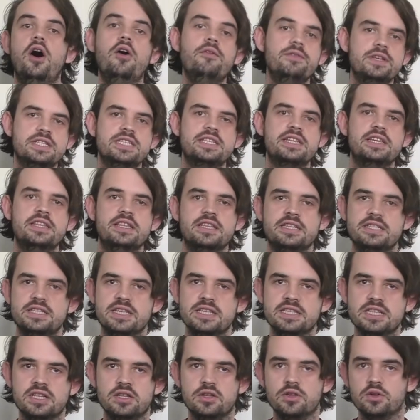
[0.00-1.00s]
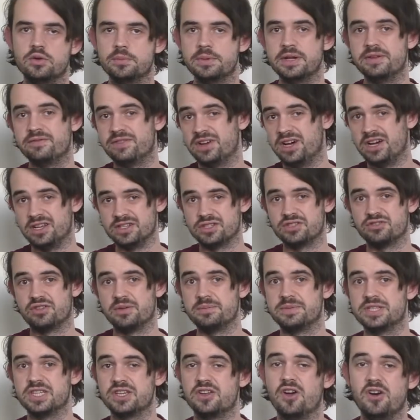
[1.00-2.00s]
obviously this is a little bit of an
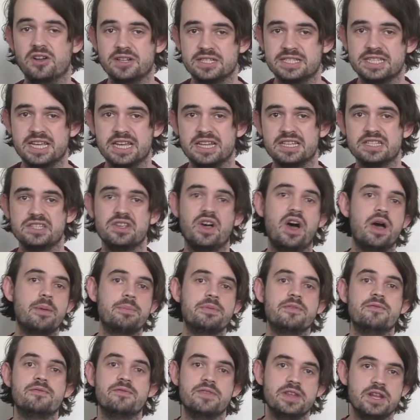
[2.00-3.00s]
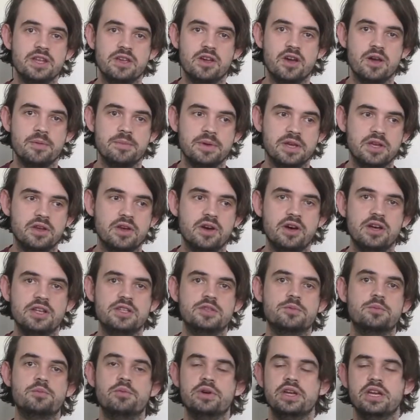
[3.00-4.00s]
unscripted content type of video
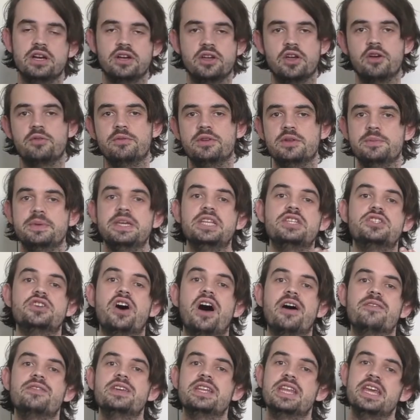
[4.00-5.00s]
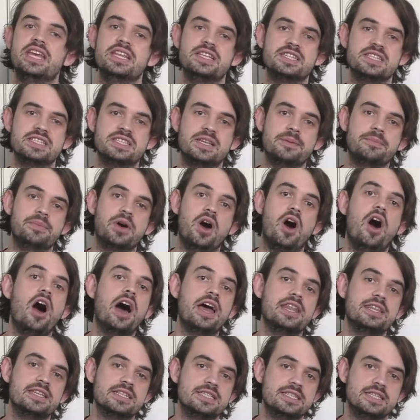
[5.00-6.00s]
because we are going to be diving into some
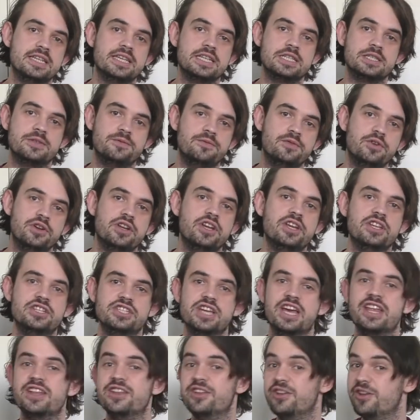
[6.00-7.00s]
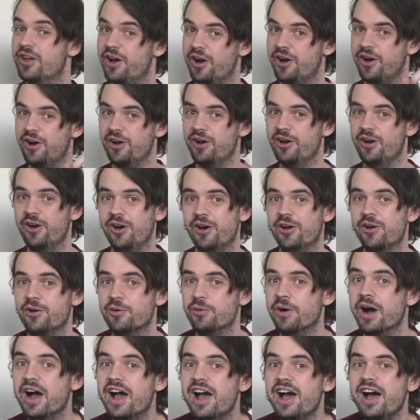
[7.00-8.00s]
behind the scenes footage, and no,
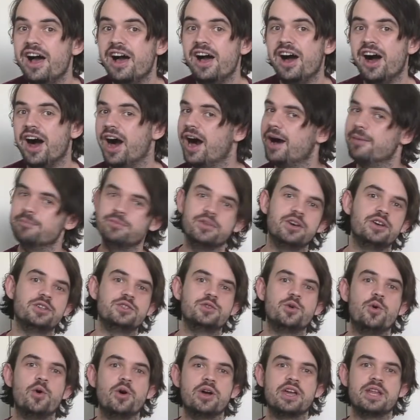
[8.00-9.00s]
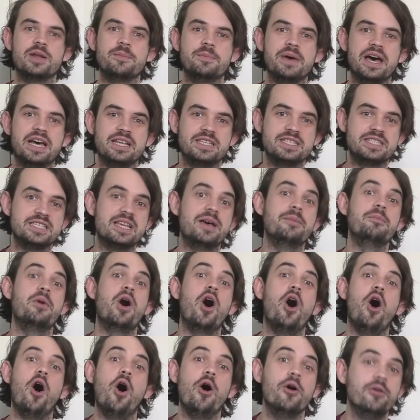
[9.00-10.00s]
I'm not talking about some
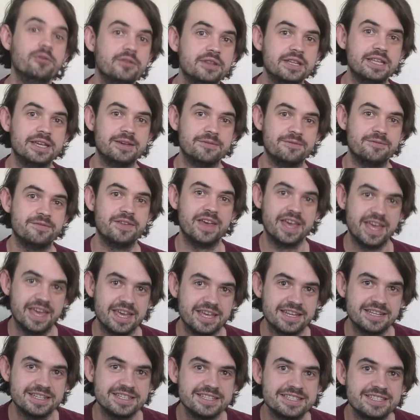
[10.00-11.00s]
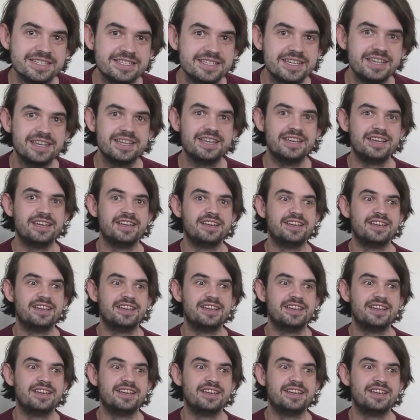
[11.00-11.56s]
OnlyFans.